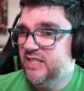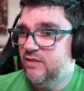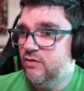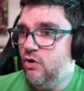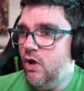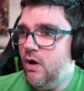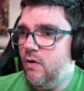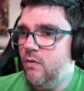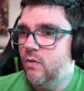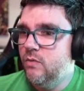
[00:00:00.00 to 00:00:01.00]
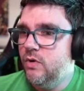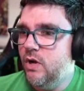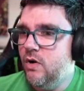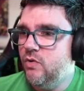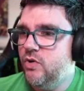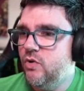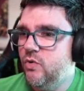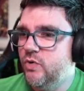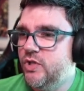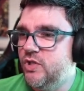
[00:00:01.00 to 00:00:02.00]
No! No,
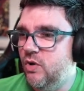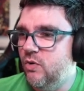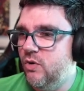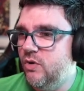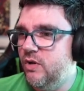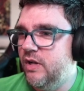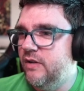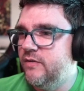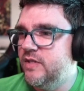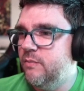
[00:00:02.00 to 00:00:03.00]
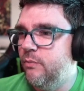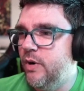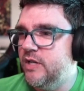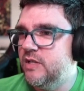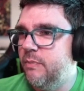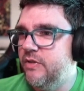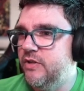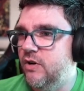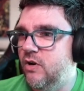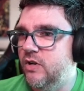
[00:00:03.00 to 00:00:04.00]
your soul lives embraced by the
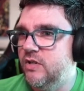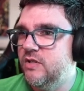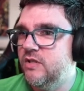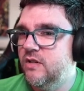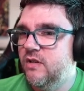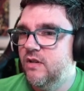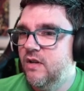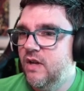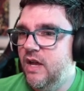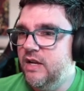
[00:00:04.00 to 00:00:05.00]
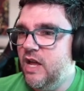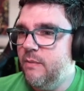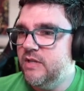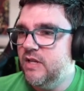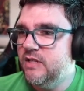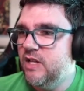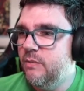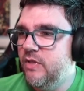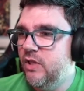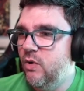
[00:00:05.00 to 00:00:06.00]
darkness. And now, my son, tell
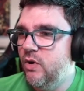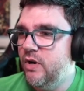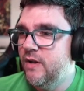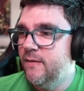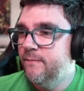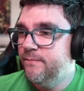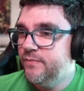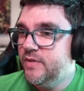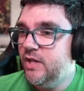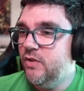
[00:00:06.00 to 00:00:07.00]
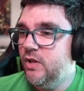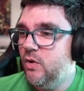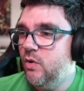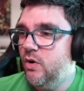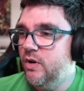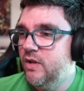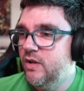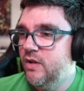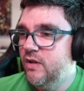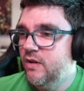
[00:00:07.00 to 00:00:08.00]
me the Lord, tell the Lord
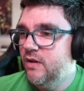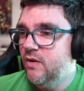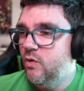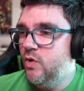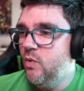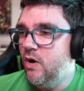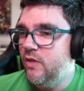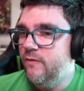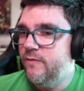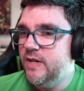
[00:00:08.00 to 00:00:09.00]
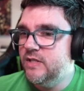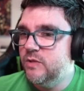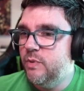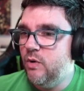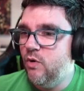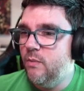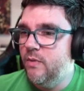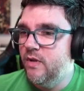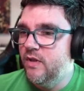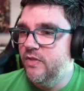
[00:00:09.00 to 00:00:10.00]
who you are, the faceless
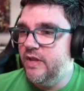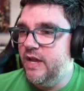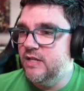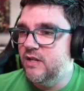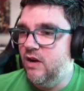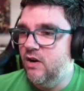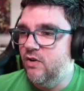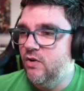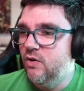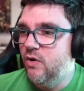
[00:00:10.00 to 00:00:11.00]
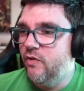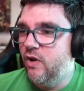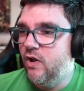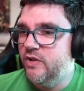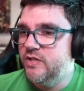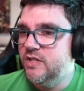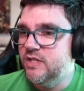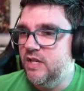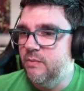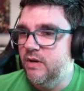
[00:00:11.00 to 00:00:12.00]
pilgrim, the gate guard, or the lost
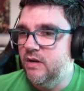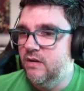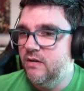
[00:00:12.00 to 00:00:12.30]
seaman.